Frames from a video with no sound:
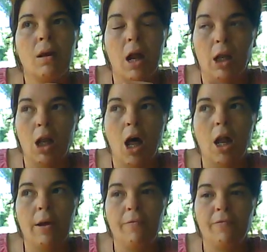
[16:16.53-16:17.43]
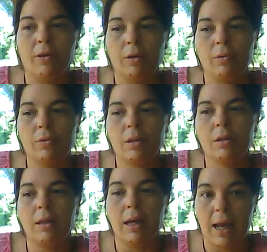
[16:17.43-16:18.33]
a lot of flukes,
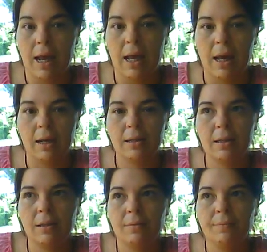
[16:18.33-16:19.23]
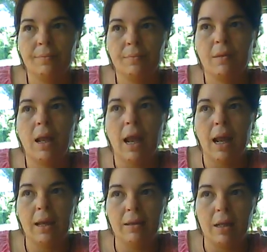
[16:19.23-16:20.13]
the eggs
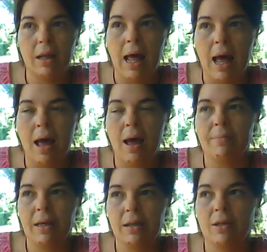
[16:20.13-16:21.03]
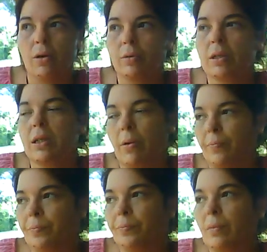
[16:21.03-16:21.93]
and the adults. So,
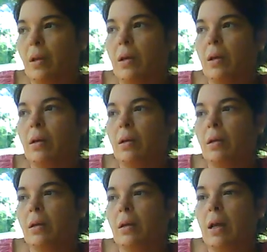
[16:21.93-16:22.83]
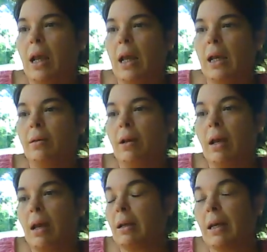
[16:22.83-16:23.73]
and
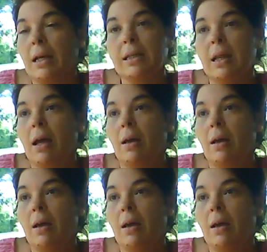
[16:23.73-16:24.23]
I guess